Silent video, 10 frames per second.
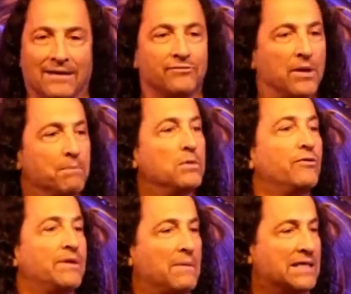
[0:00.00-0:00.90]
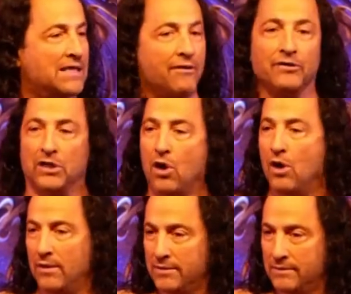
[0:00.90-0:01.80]
of moving myself
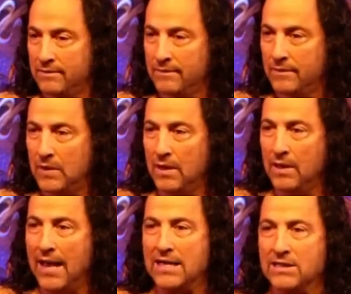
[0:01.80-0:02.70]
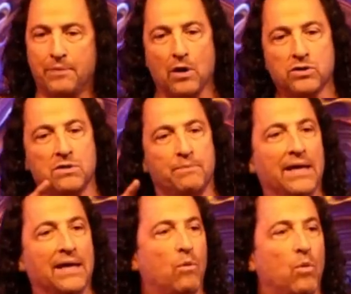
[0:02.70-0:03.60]
along, as opposed to
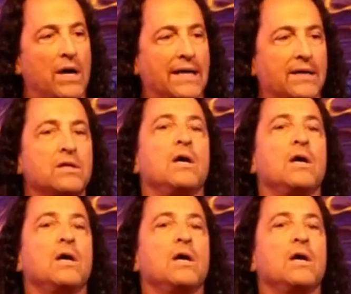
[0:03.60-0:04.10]
being at one end,